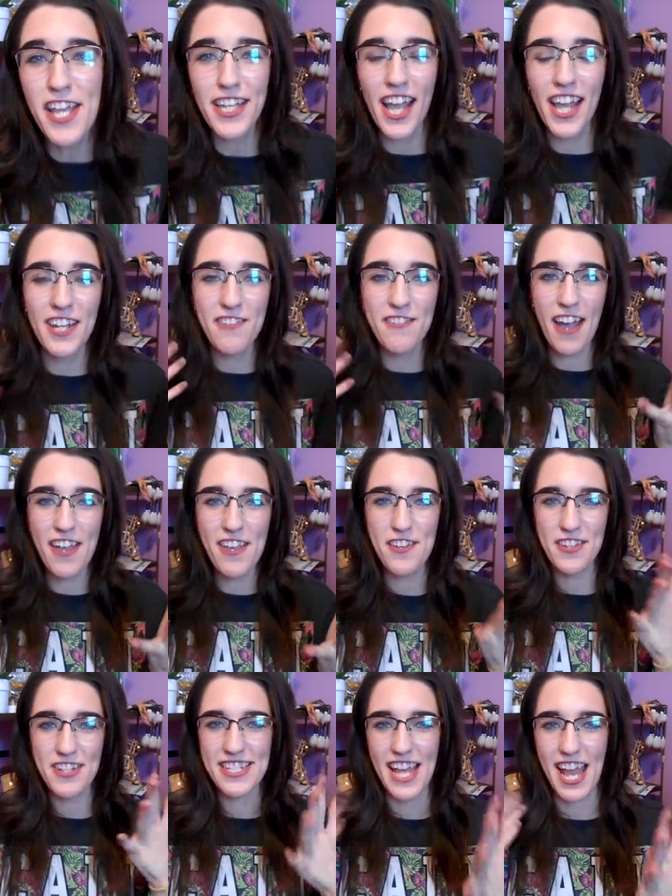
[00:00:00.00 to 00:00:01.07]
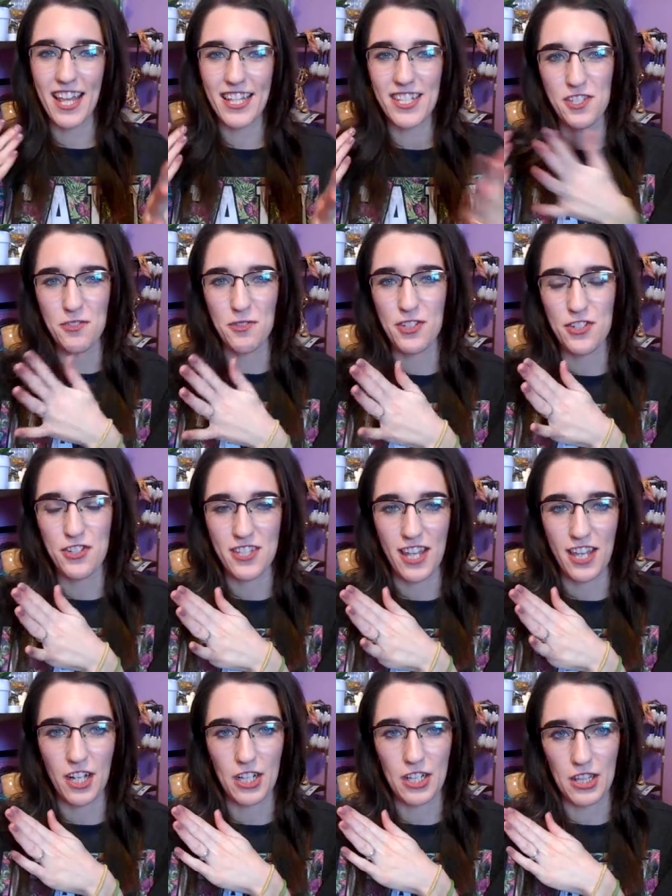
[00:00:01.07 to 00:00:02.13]
kind of how you can tell is you can just
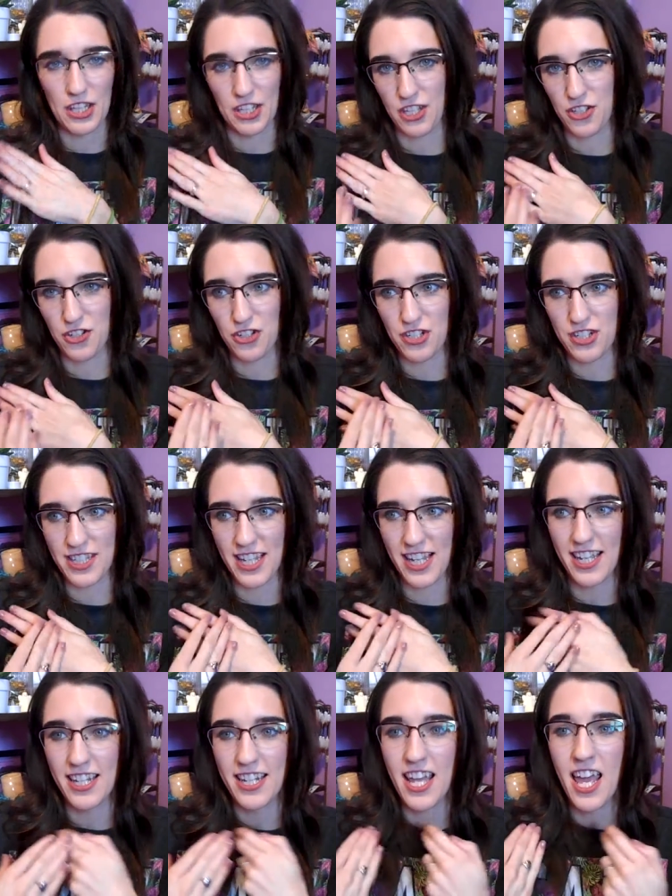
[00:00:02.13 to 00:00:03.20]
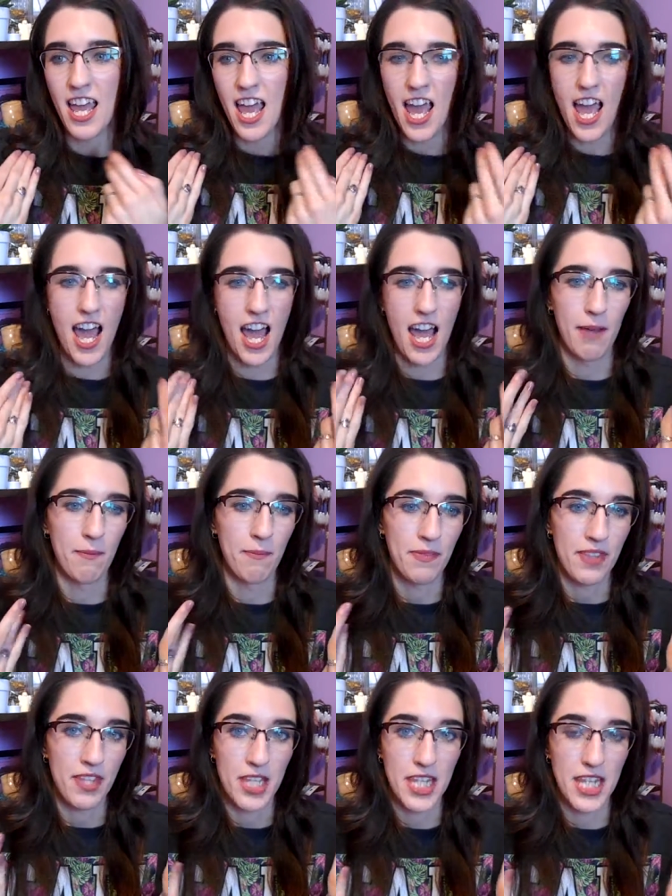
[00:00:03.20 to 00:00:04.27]
like look at your skin, um,
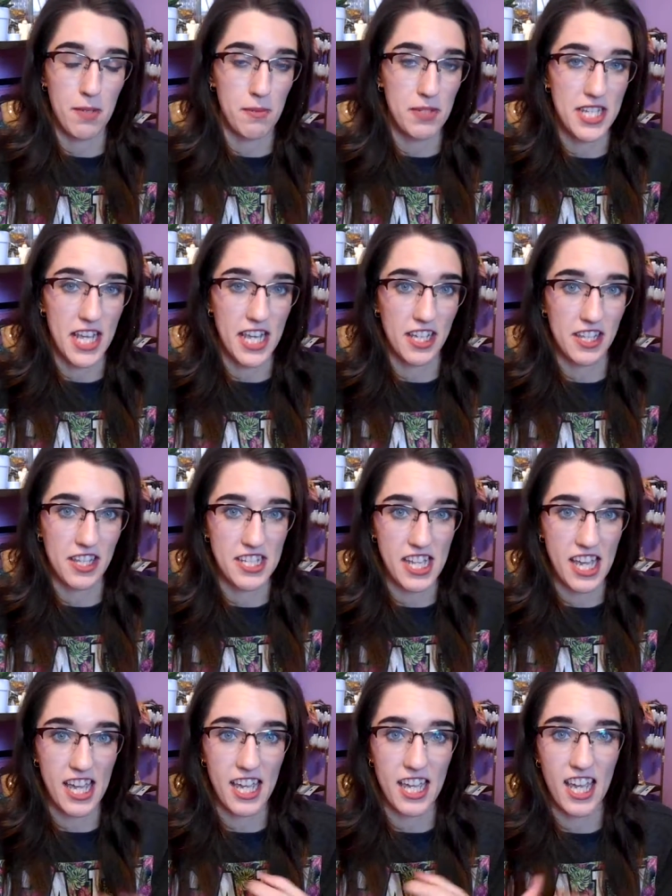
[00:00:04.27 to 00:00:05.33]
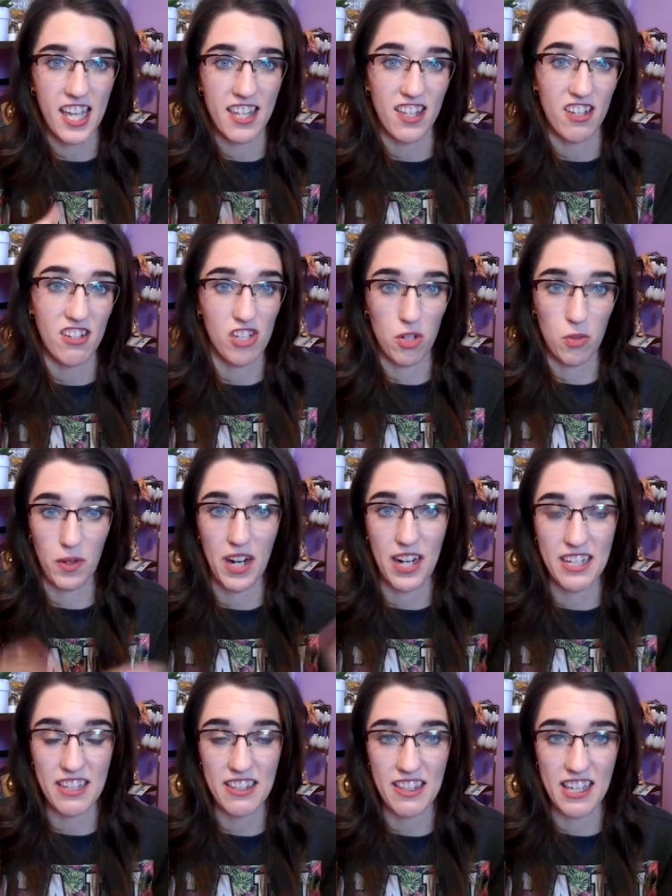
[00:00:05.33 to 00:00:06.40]
maybe take the day and like don't wear
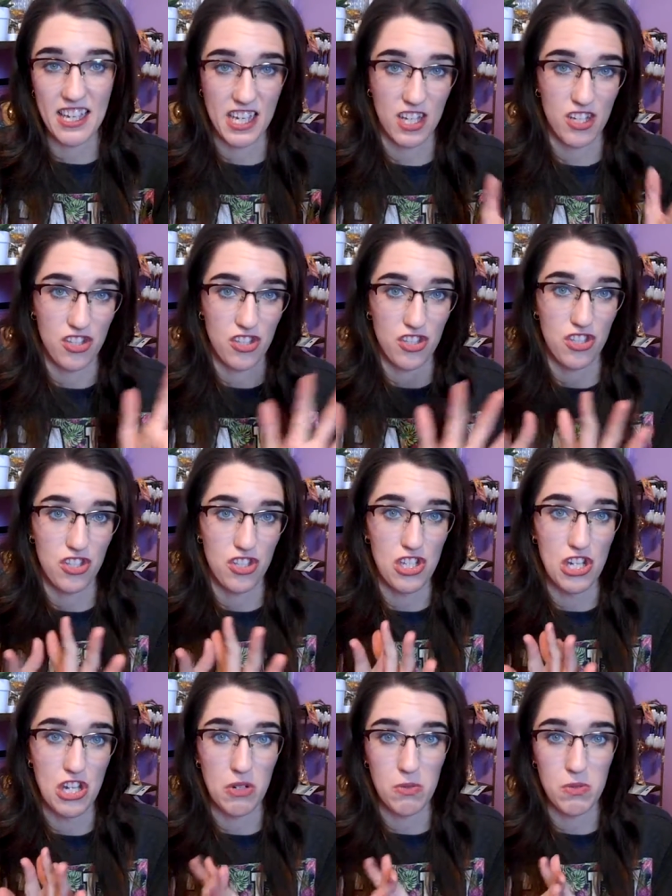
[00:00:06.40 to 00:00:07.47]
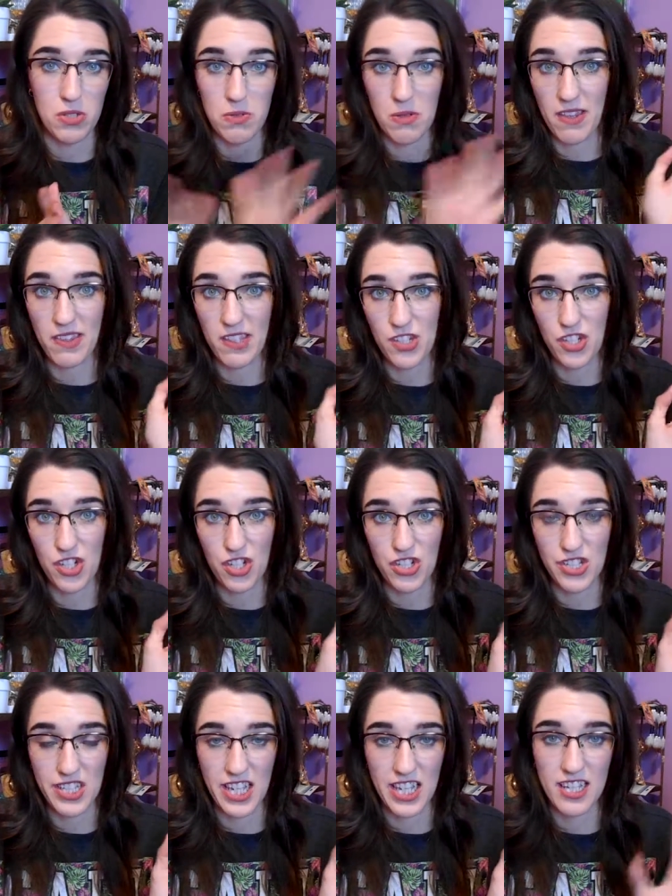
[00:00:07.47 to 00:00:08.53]
anything and just, you know, do nothing to your
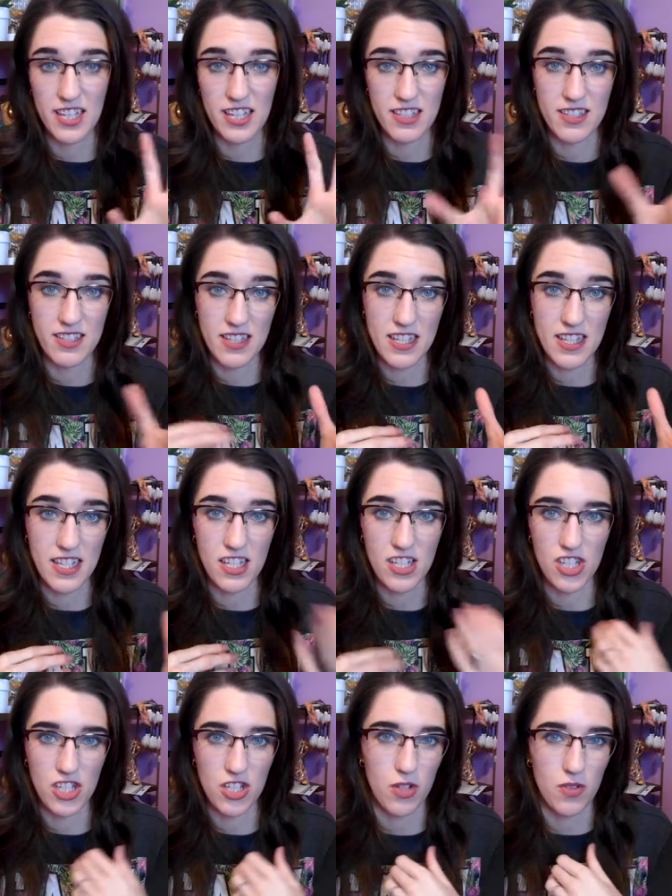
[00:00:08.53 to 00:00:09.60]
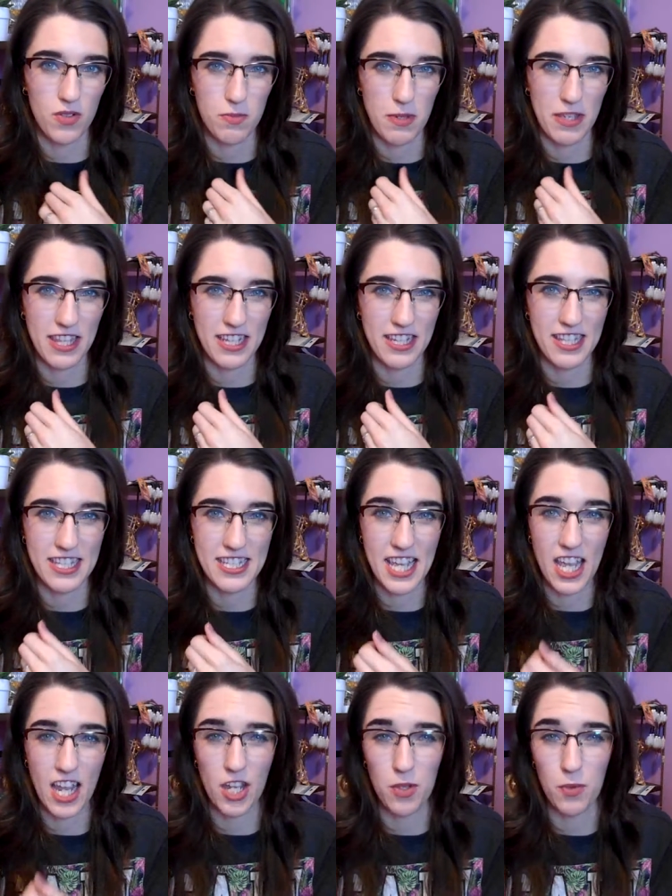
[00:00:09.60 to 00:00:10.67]
skin and see, do you notice by the end of the
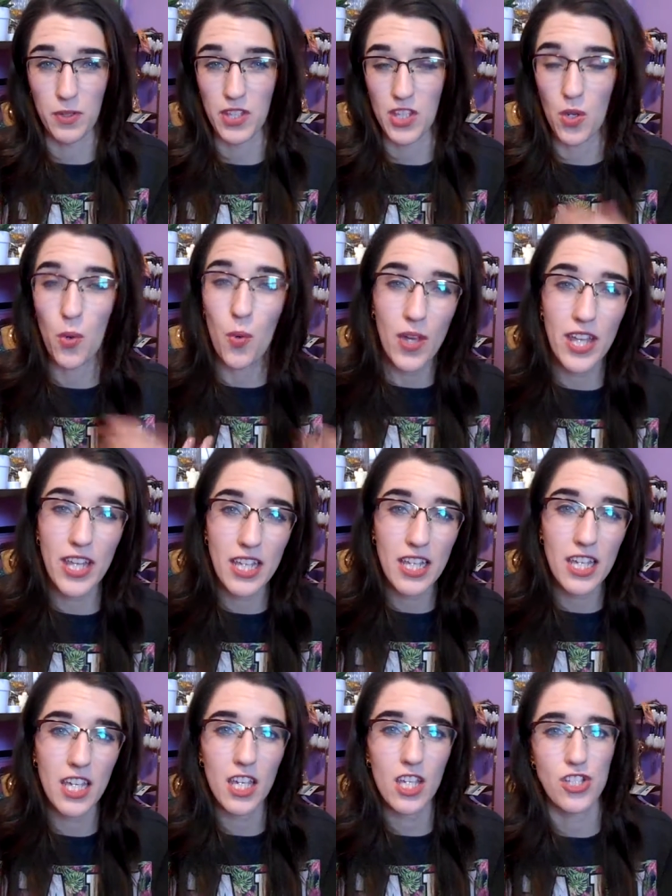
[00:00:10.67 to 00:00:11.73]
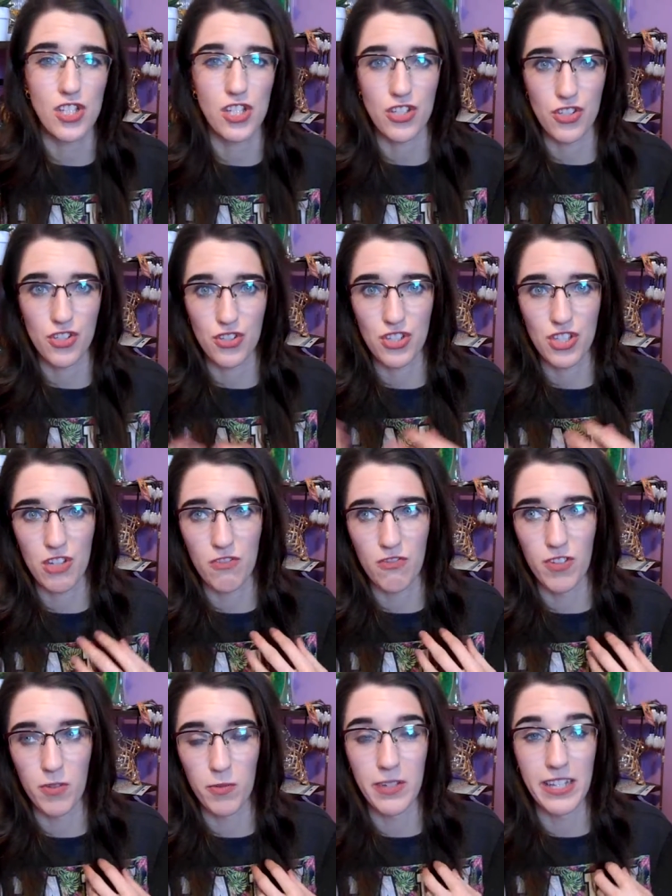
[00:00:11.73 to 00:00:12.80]
day, are you really oily? Does your skin
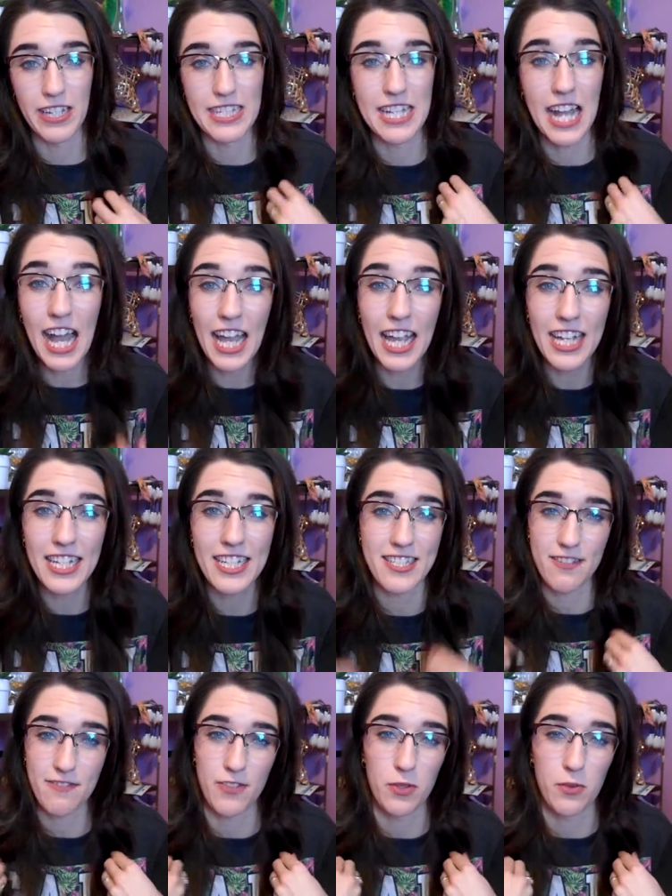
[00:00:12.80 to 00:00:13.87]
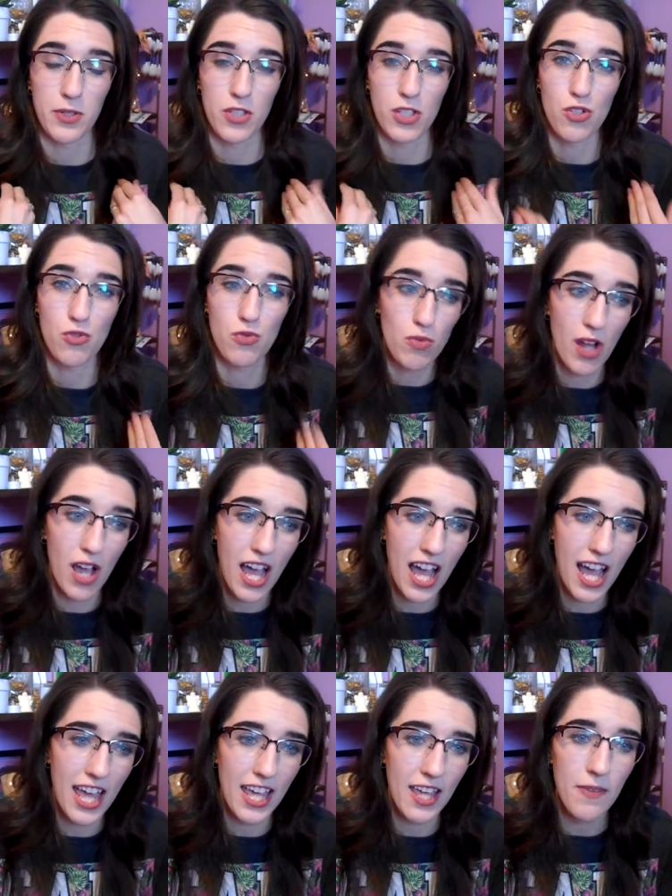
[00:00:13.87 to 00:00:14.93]
feel really tight? Does it feel really
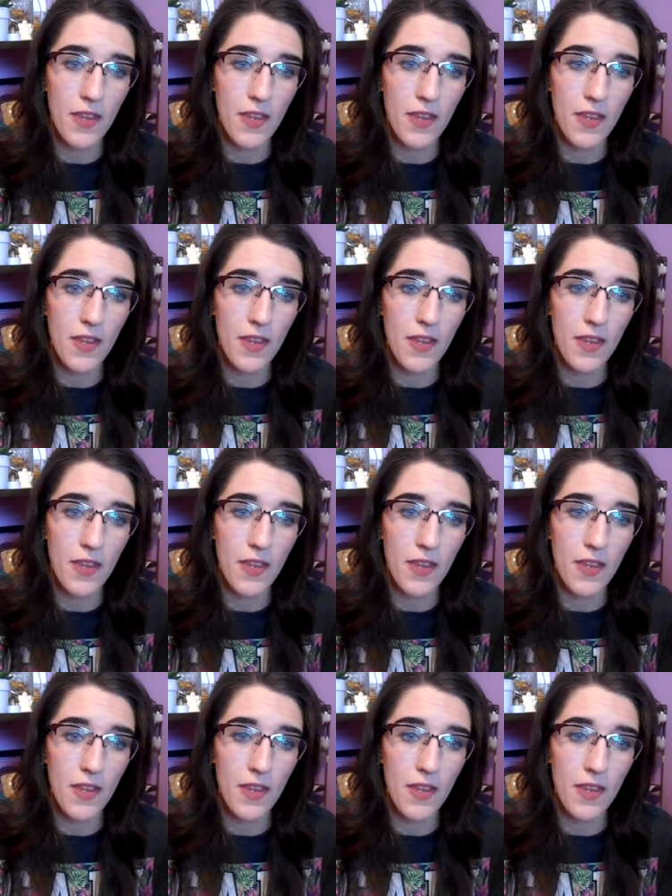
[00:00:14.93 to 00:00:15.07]
dry?